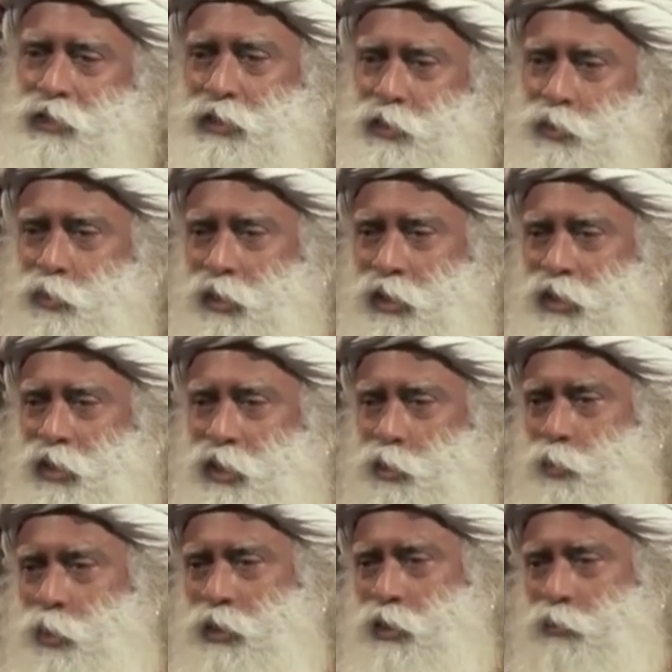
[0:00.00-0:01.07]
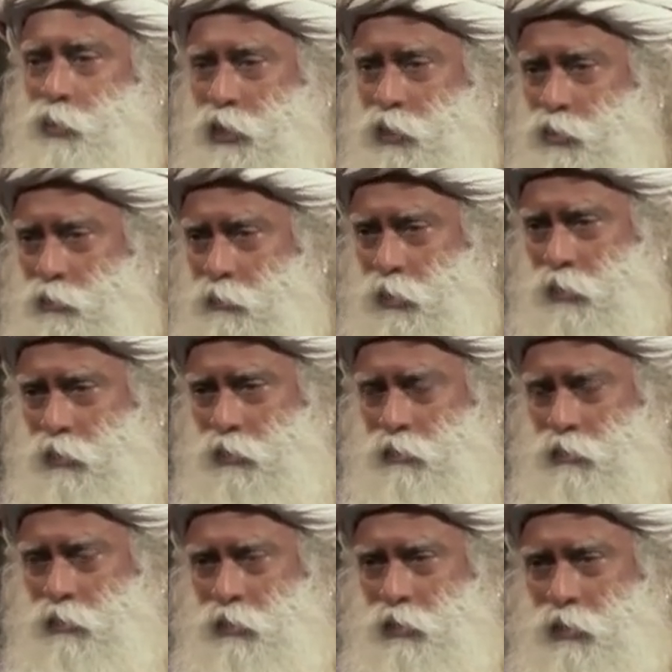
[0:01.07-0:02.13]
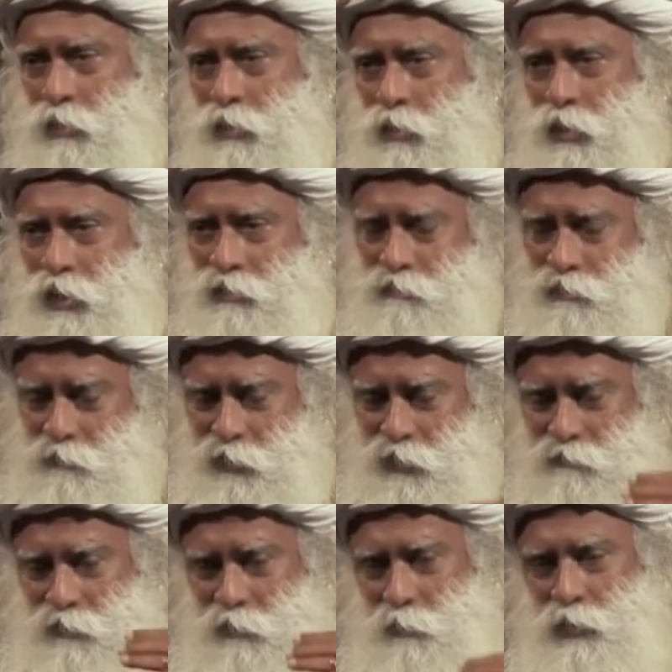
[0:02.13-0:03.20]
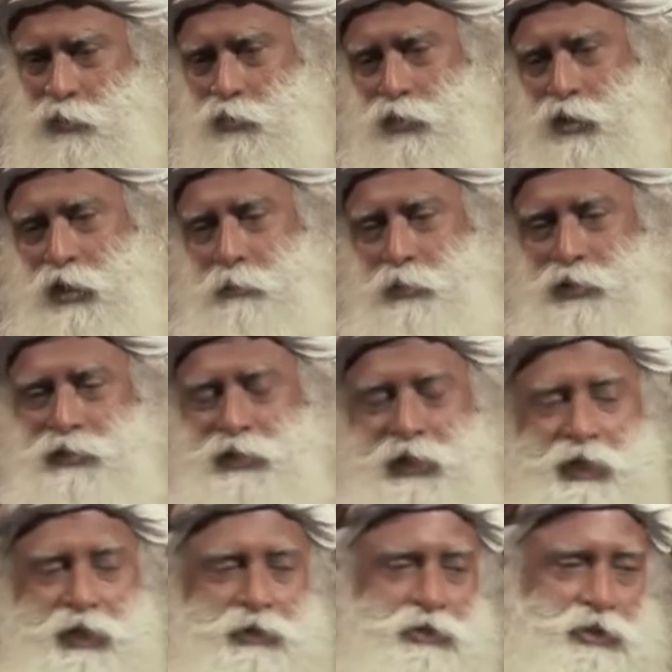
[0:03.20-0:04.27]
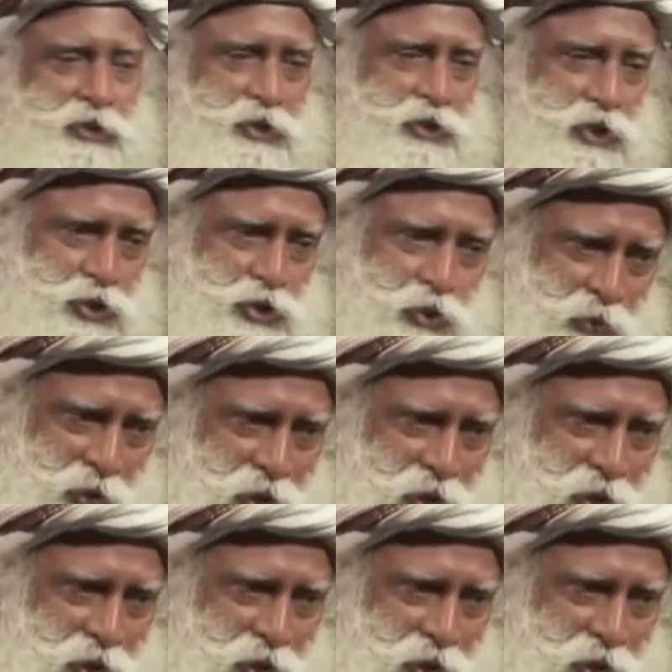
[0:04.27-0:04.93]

think you will reinvent the wheel tomorrow. Everybody will be queuing up at a psychiatrist, just know